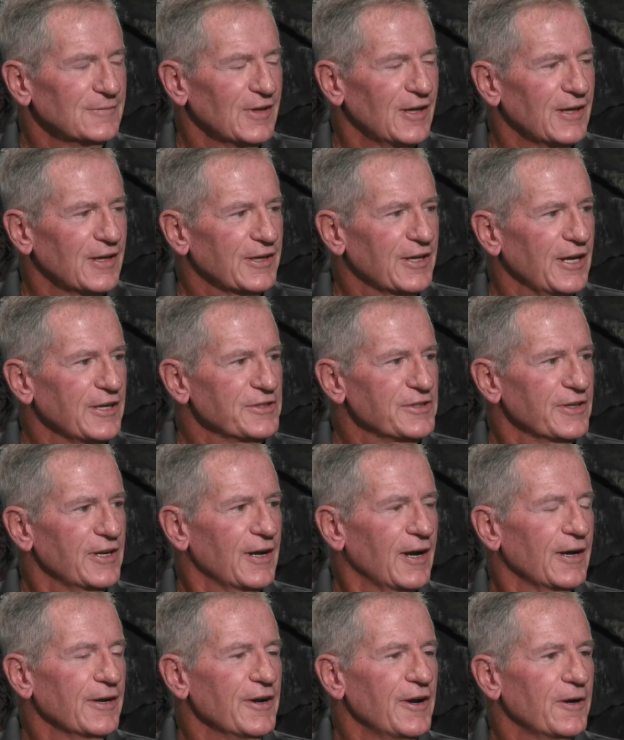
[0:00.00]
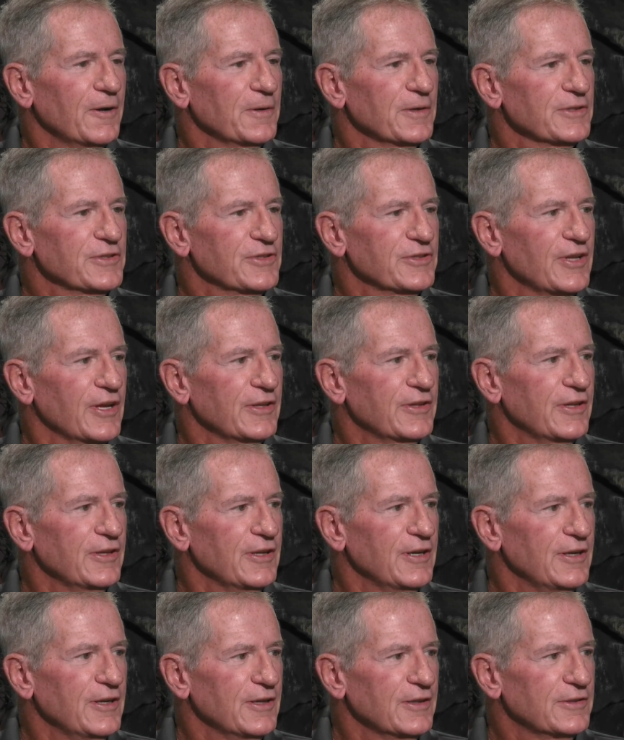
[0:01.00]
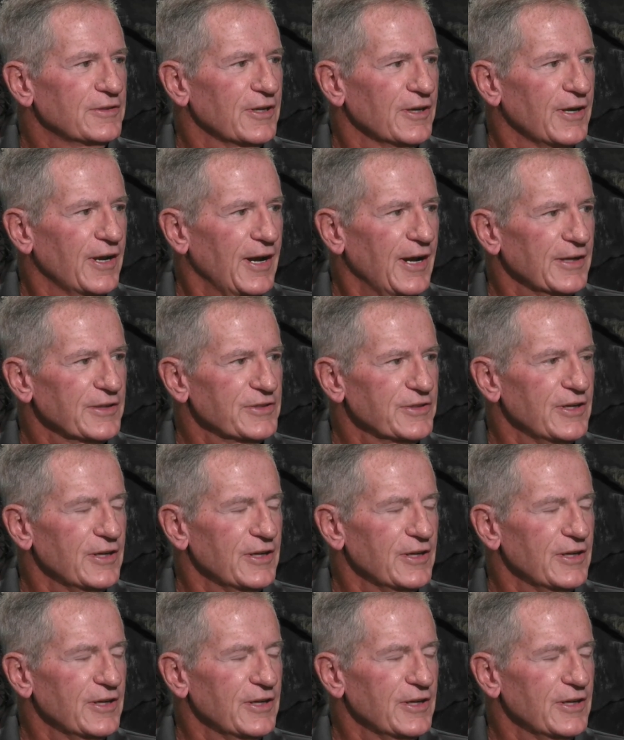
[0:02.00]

Casey, I noticed that the Tenassi